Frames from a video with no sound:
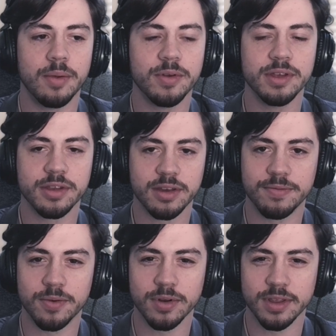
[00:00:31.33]
I'm really looking
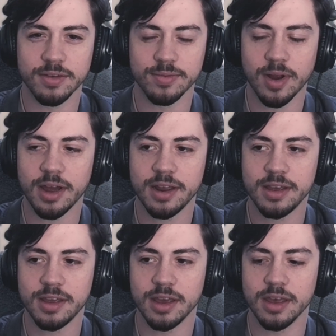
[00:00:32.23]
forward to this
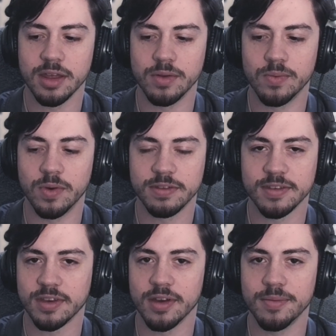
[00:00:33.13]
ride and what's
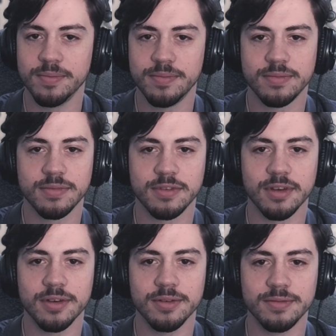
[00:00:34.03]
to come.
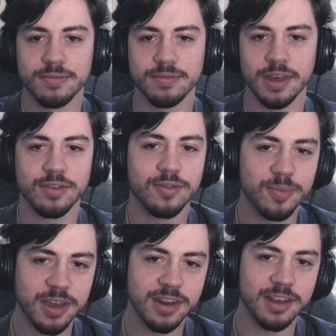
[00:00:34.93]
So thanks for
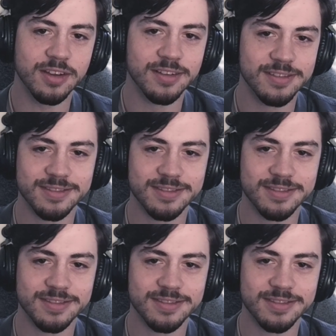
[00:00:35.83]
being here.